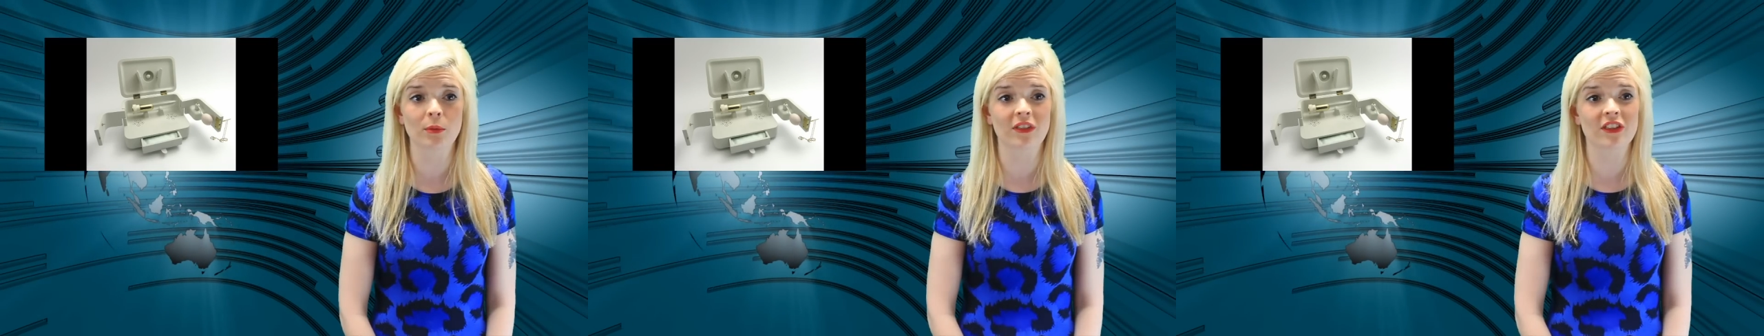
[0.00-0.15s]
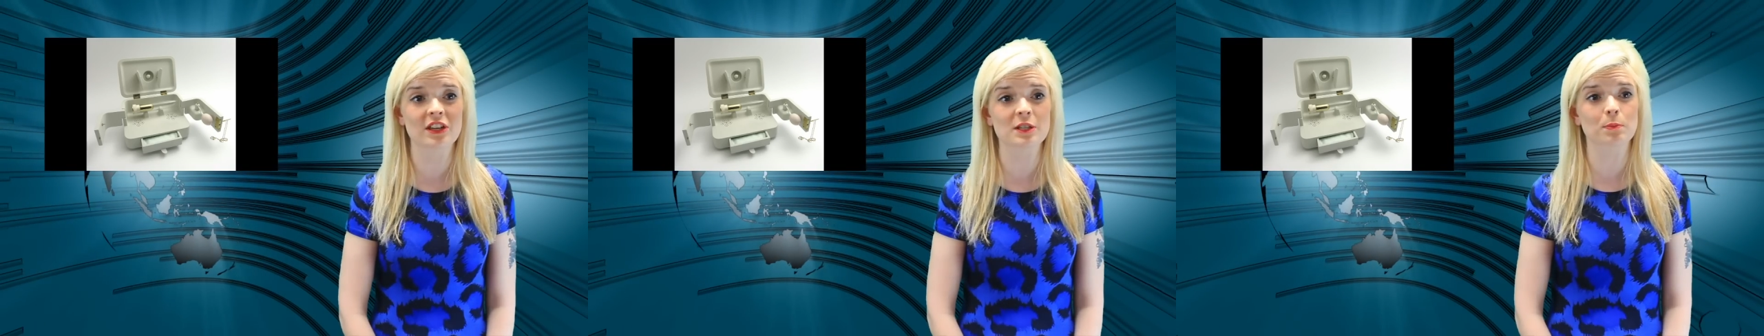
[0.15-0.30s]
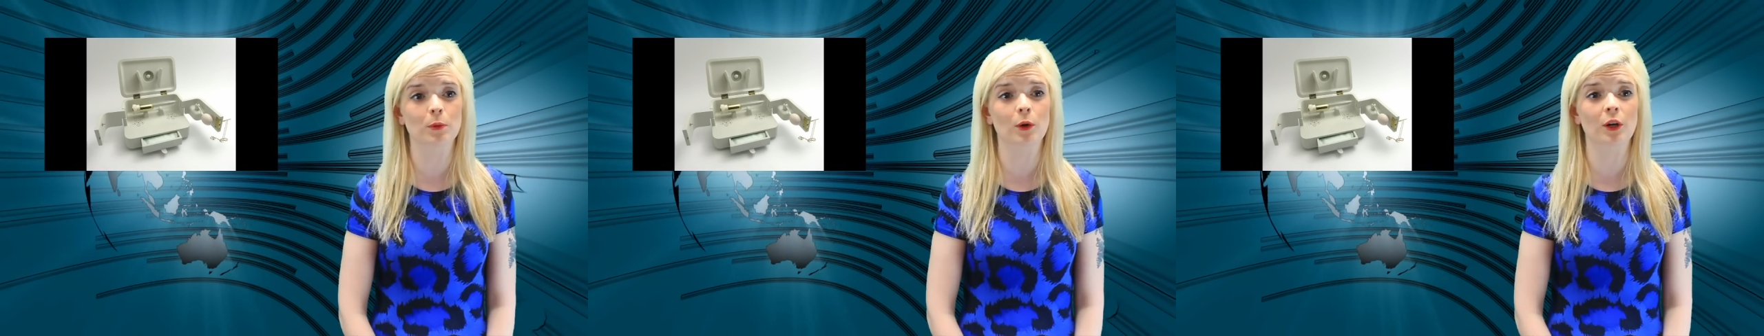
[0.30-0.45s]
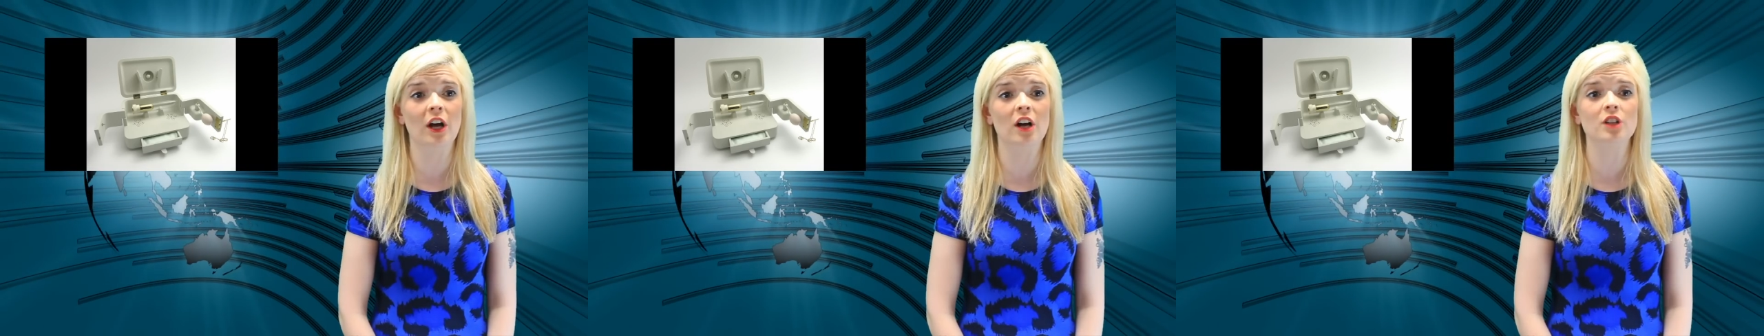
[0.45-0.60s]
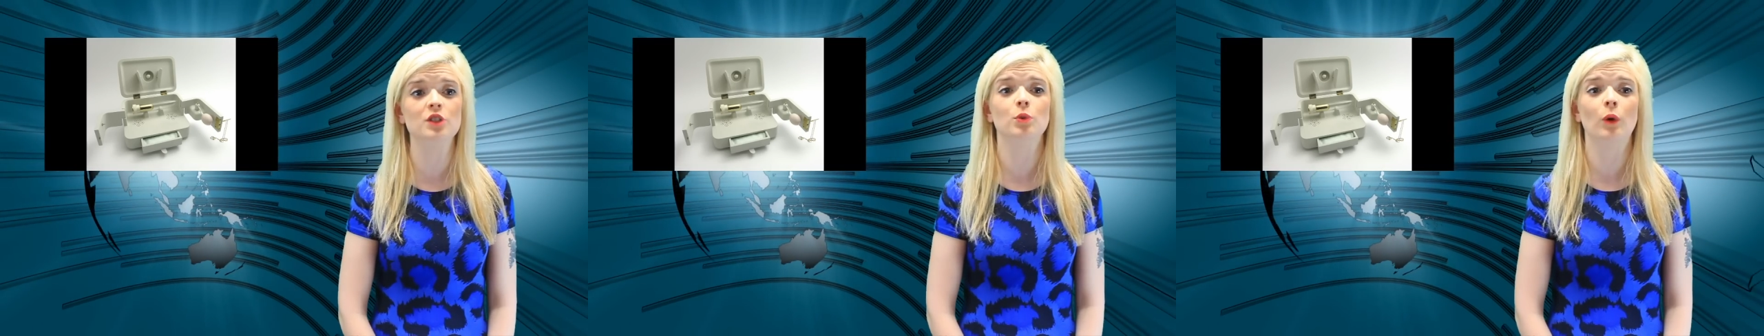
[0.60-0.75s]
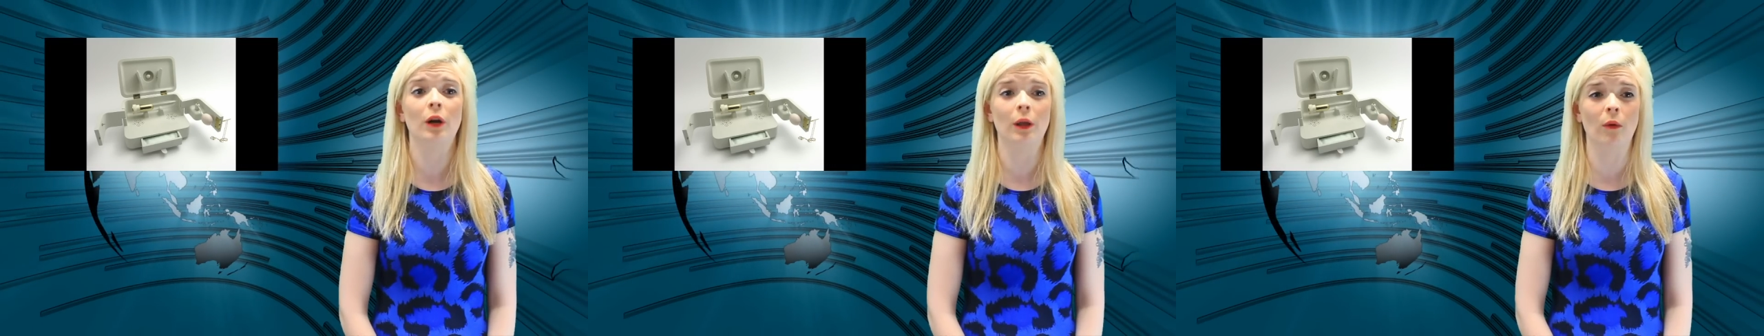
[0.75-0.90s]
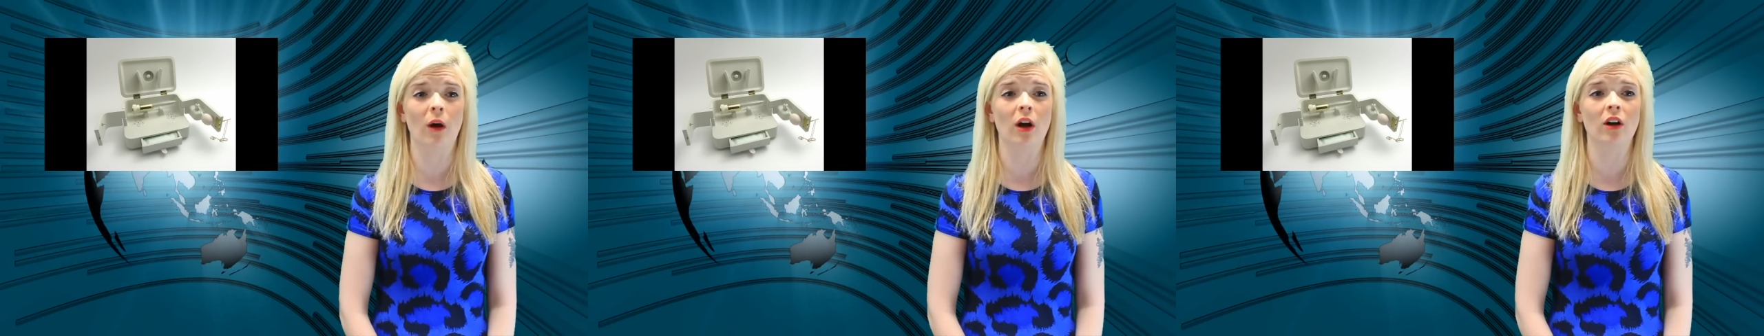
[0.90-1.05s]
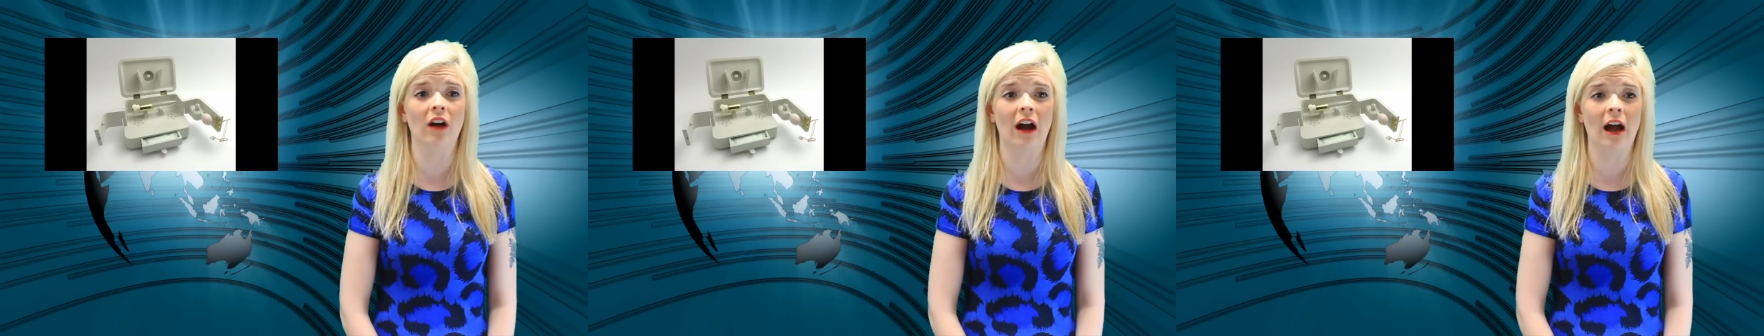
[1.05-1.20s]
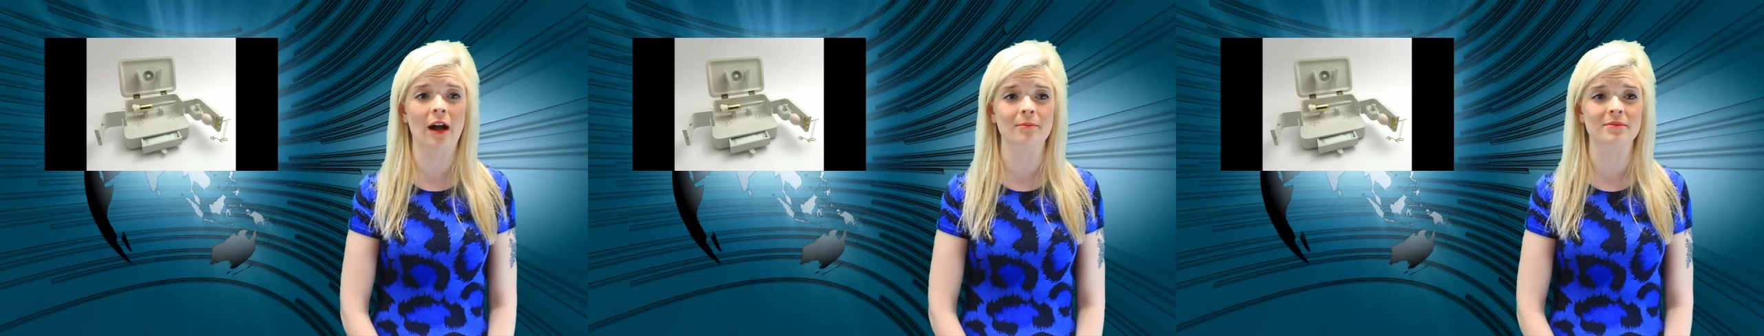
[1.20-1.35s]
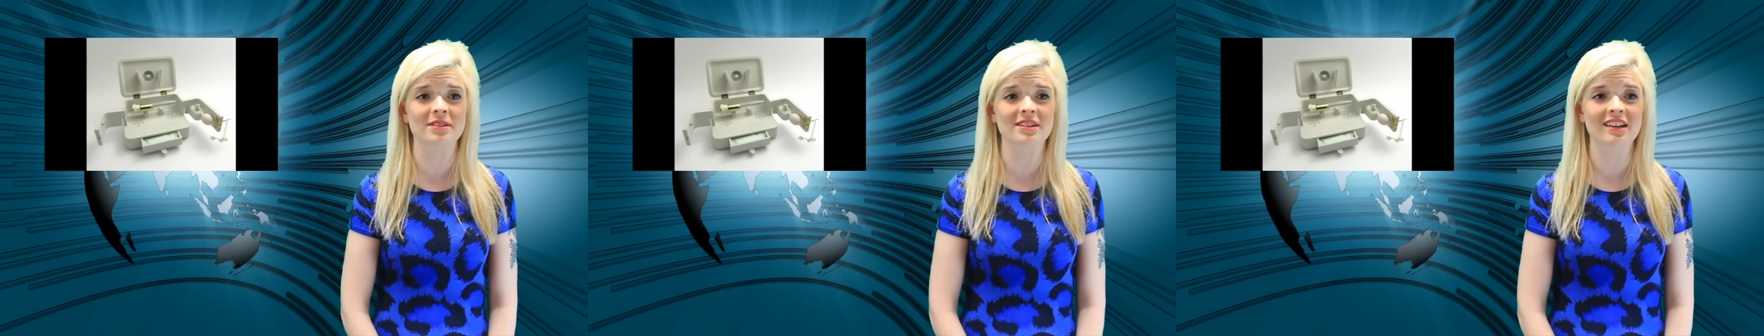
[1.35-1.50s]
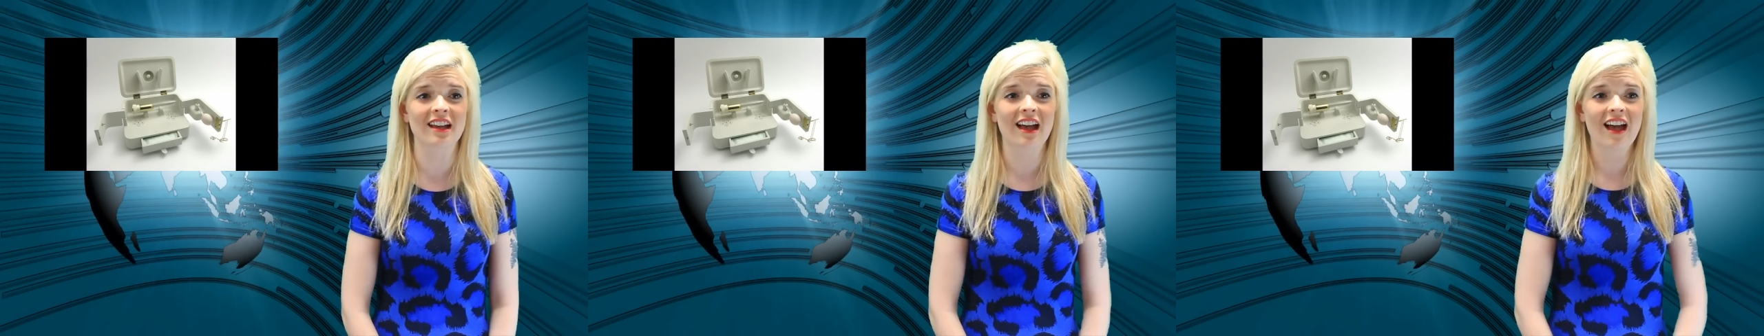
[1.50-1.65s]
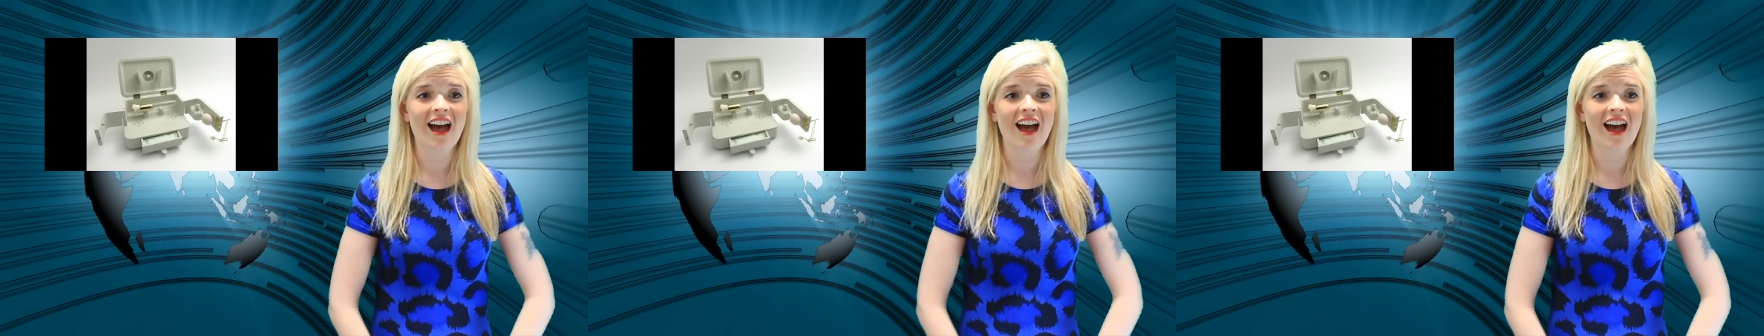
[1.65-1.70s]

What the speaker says: with his product, 21 grams.